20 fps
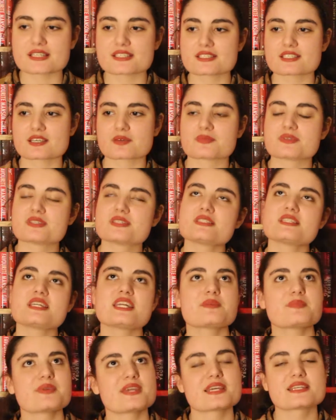some
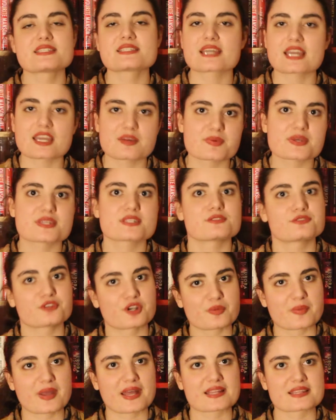steamy escapist
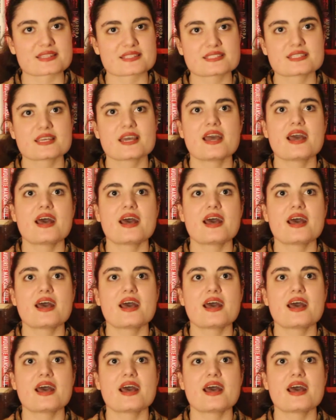romance.